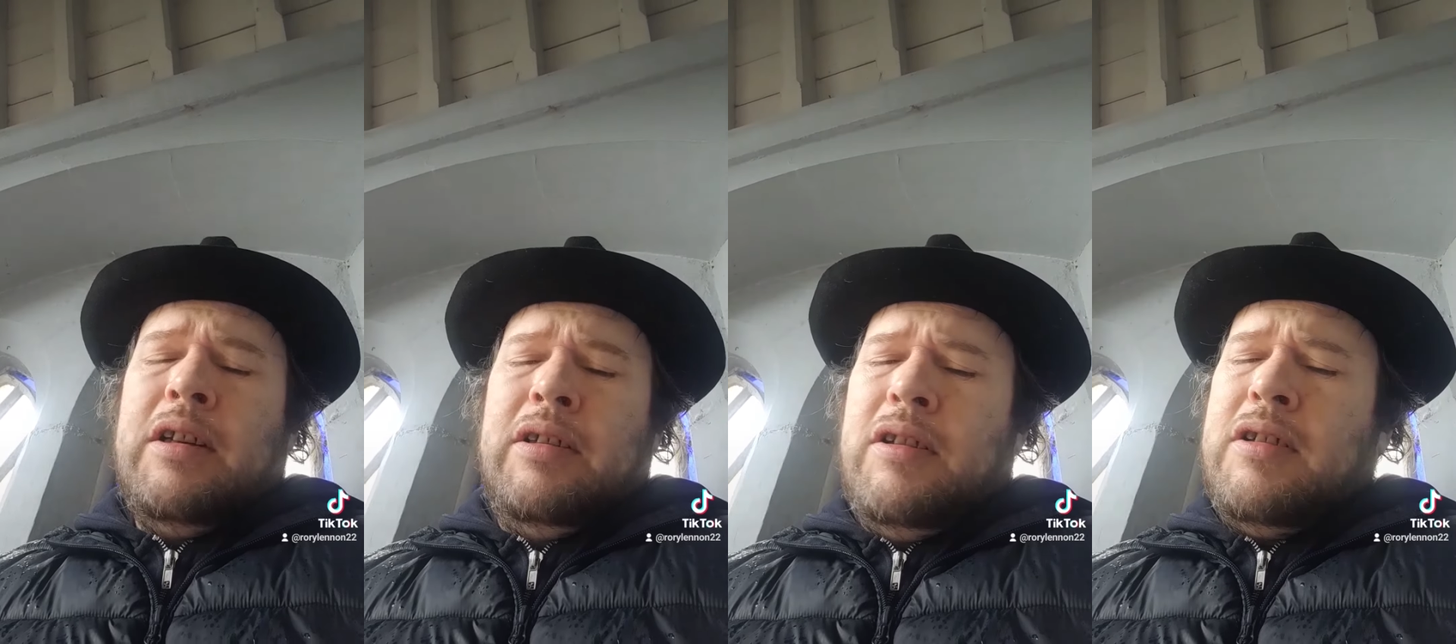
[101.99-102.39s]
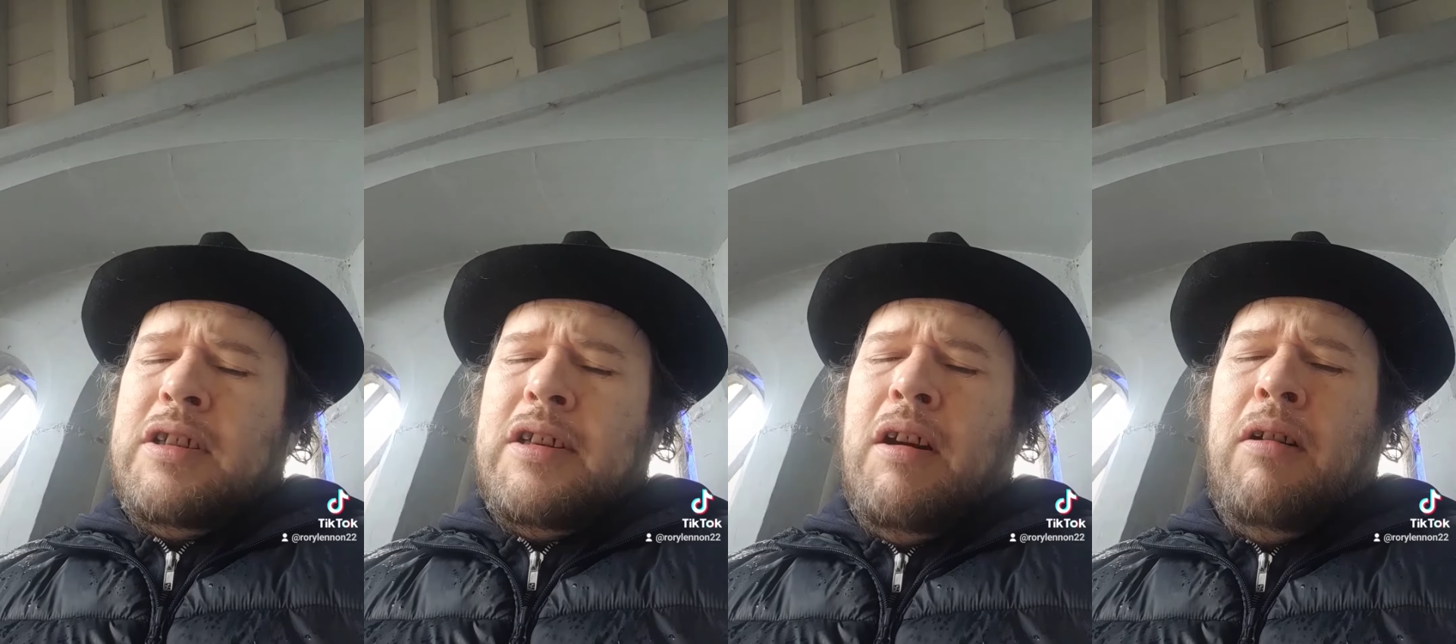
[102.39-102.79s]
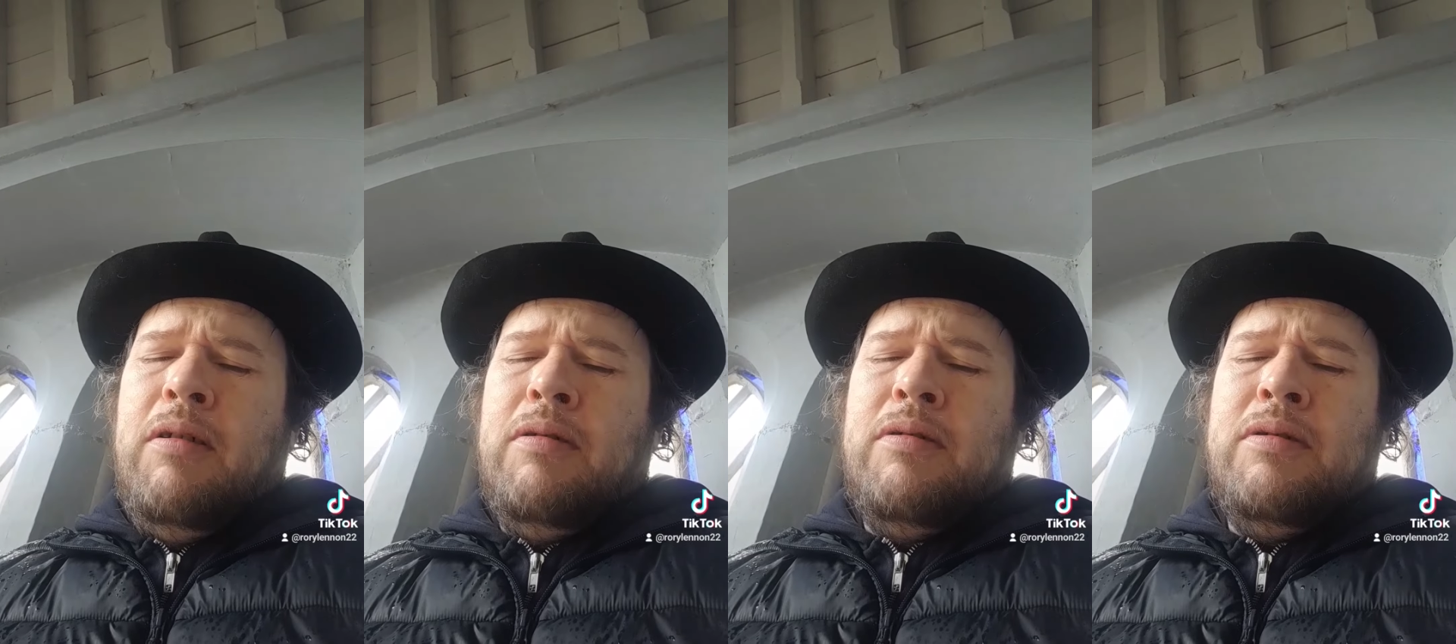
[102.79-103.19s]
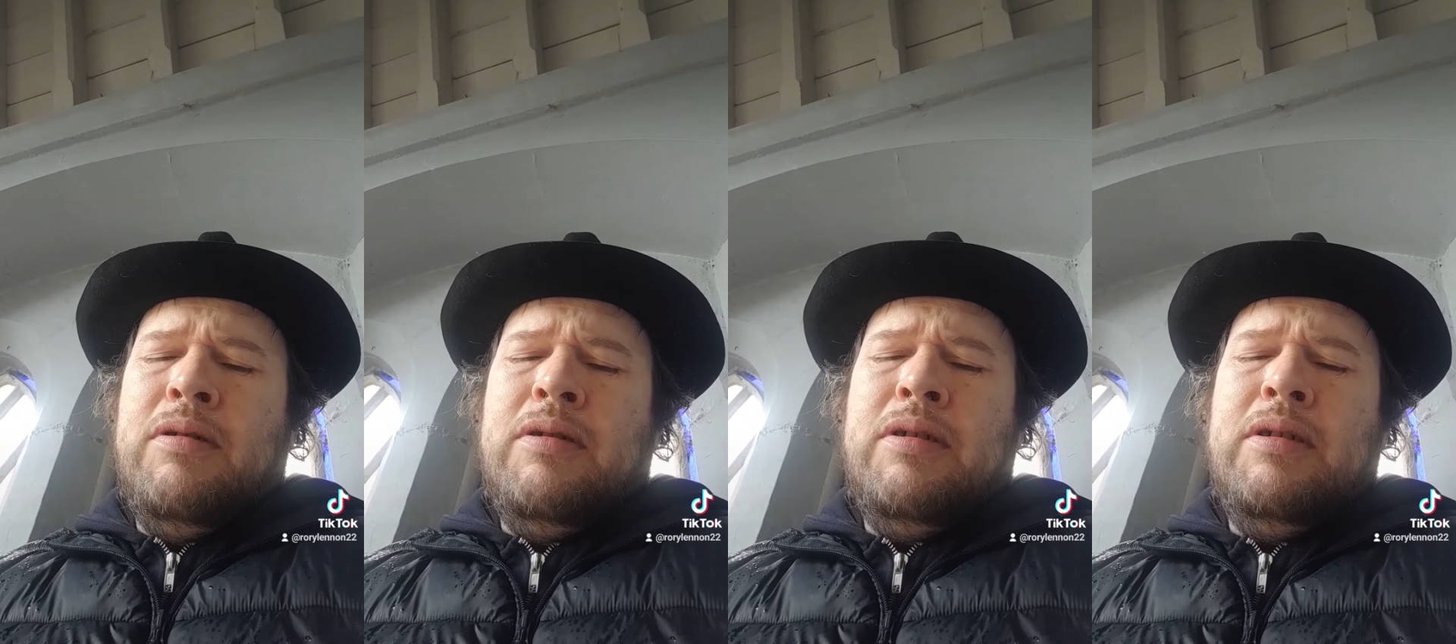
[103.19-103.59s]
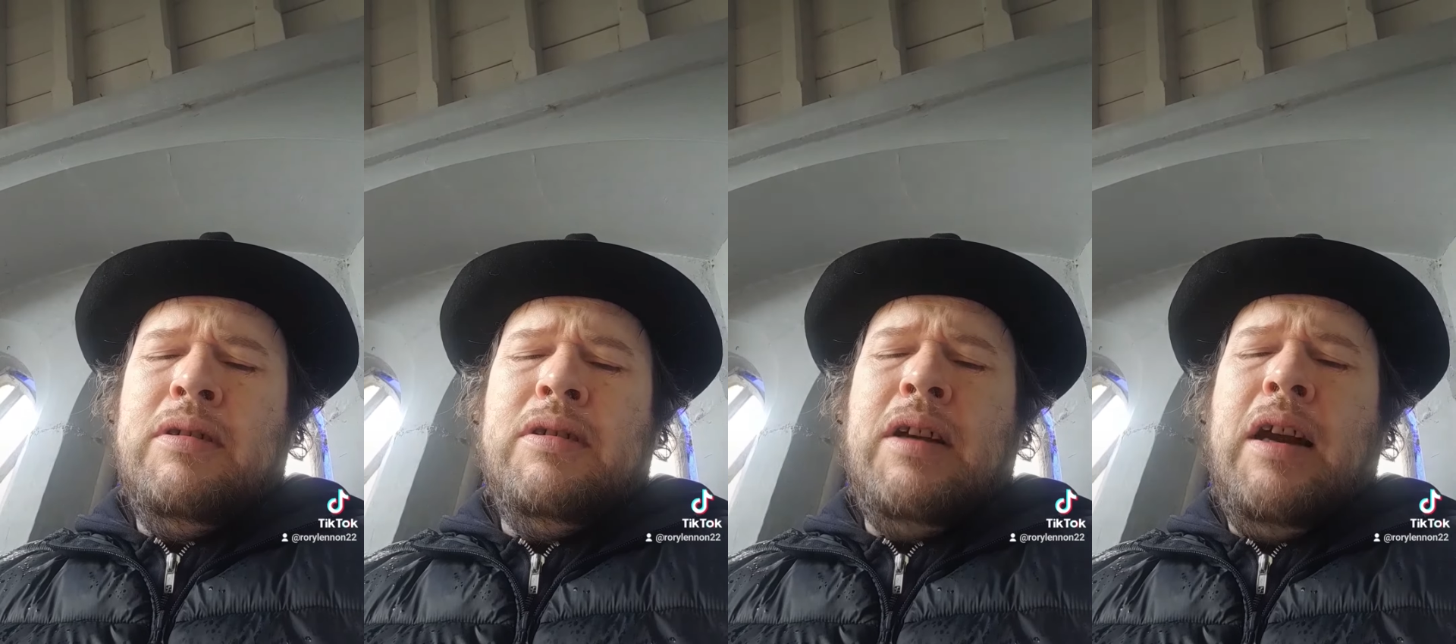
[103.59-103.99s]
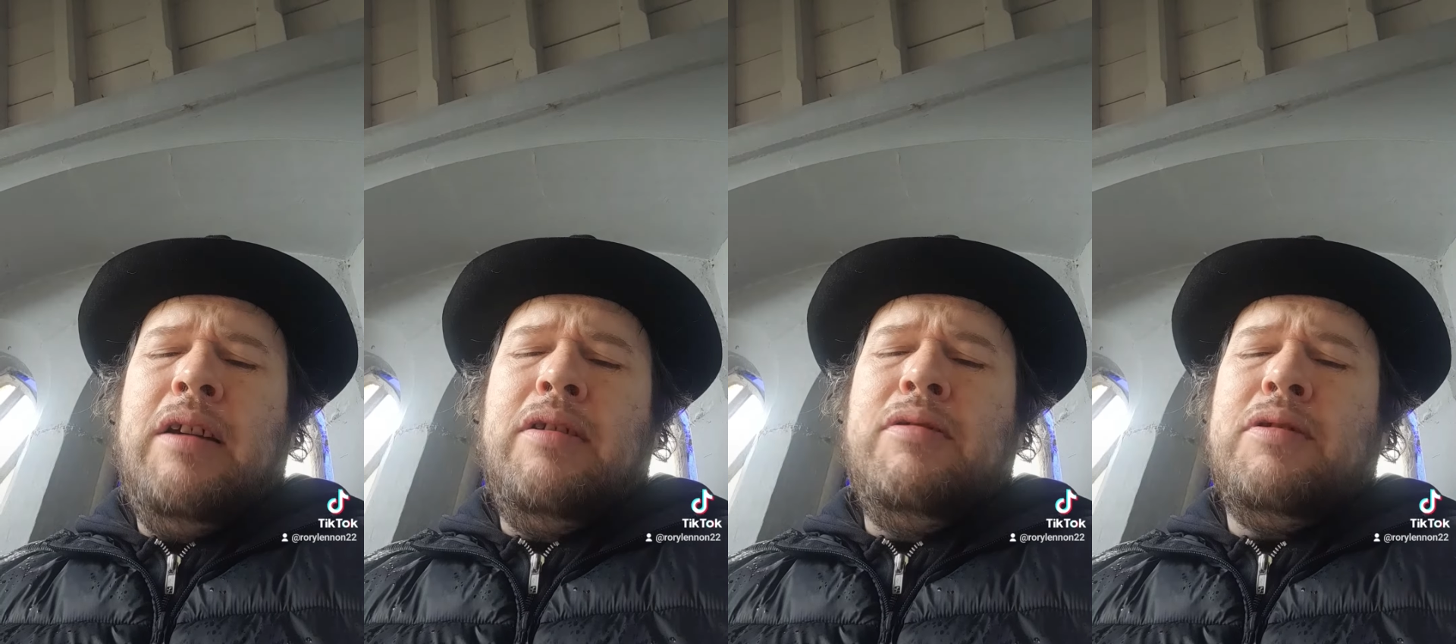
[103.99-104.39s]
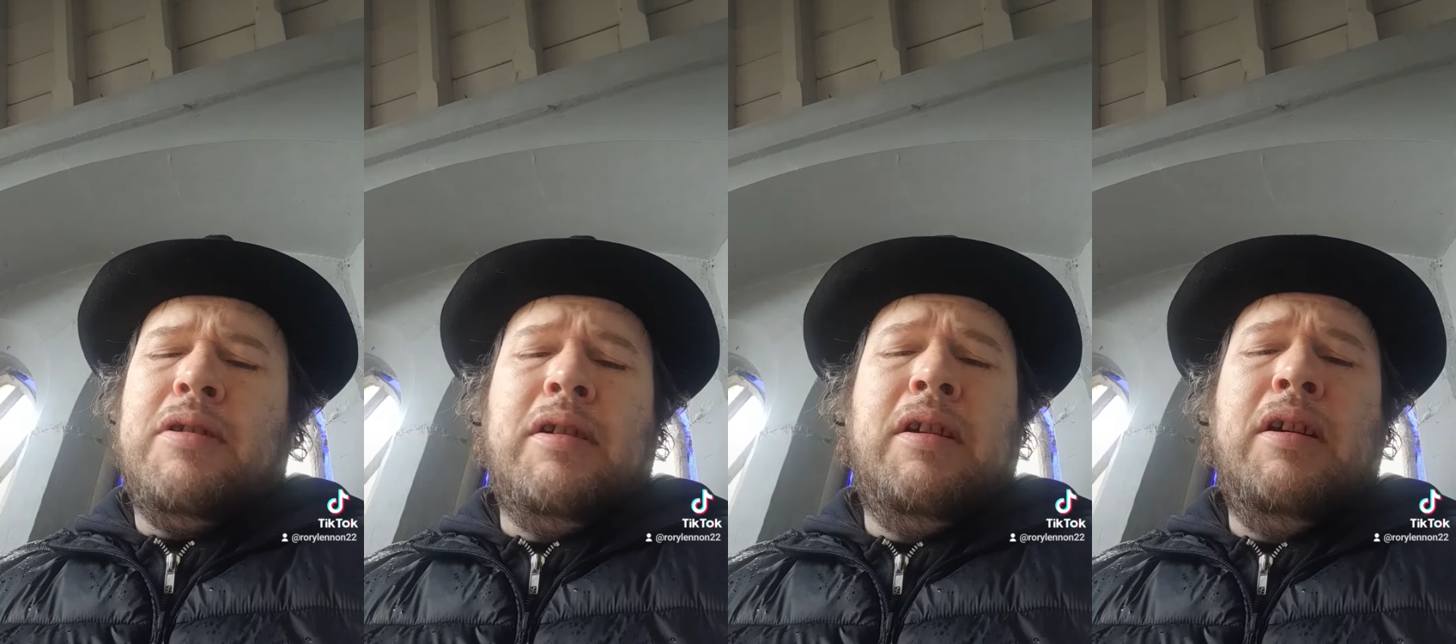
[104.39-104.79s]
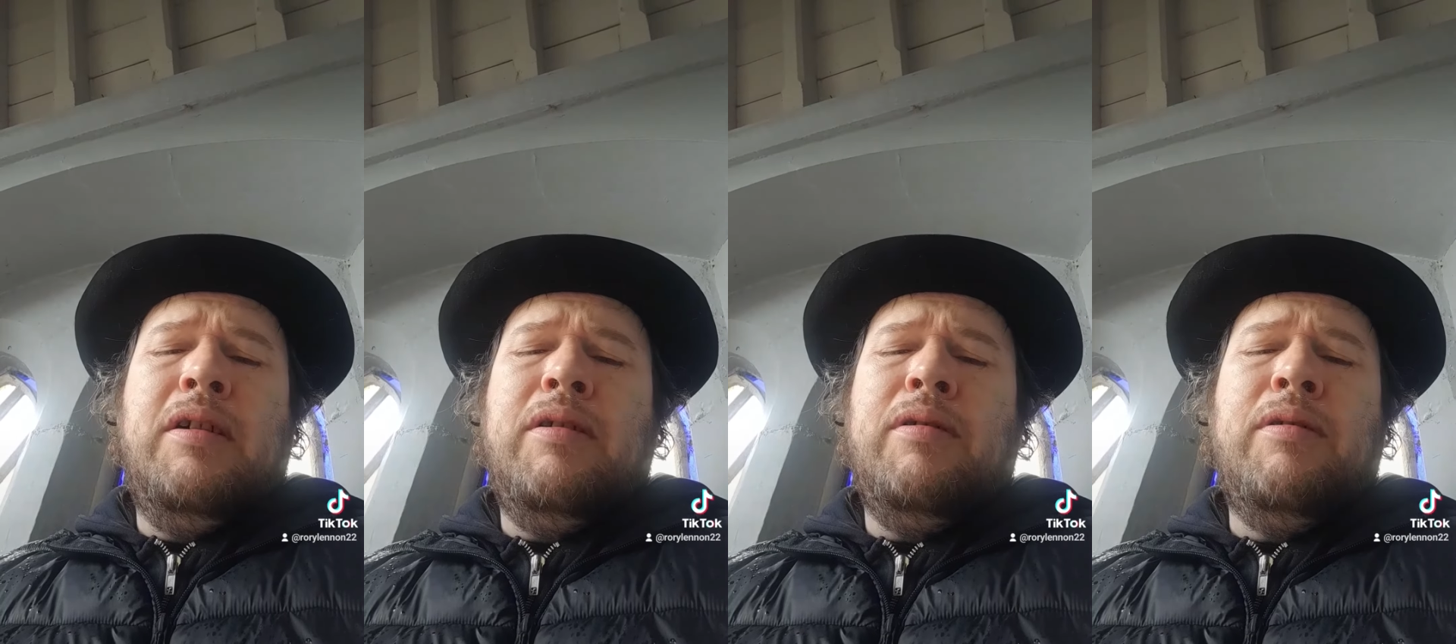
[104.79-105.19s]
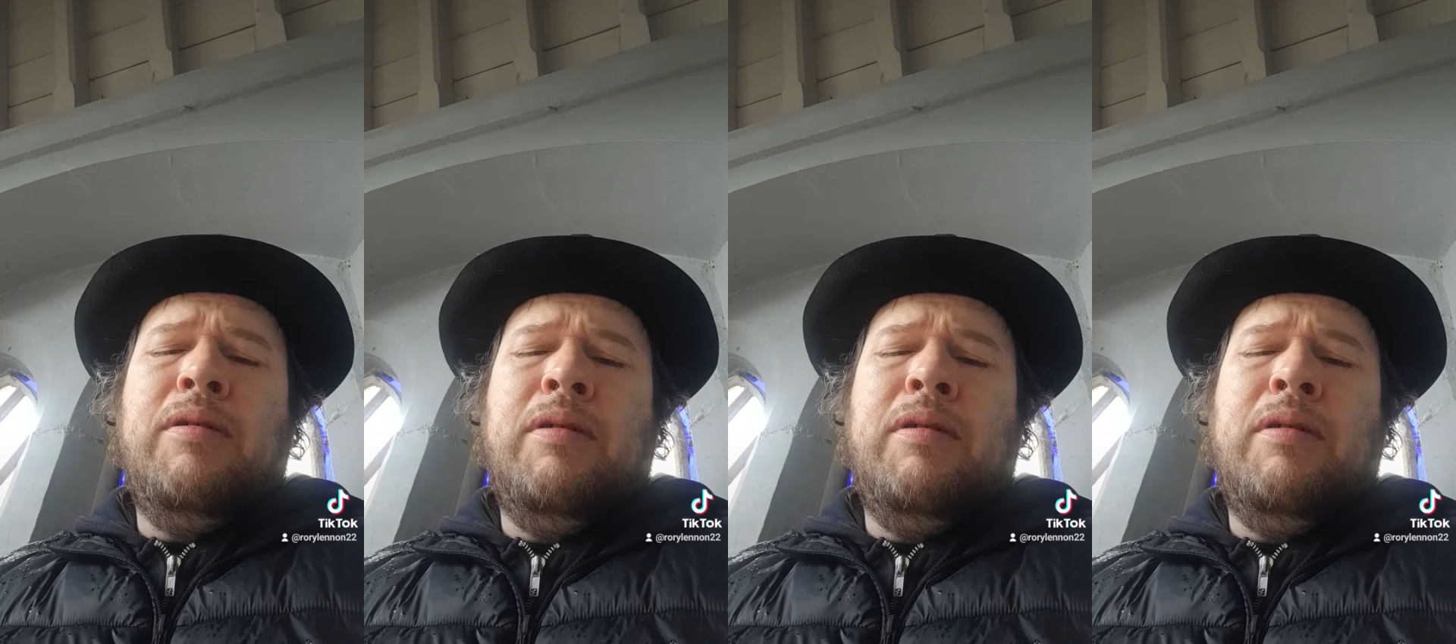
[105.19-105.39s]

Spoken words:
the songs I used to hear.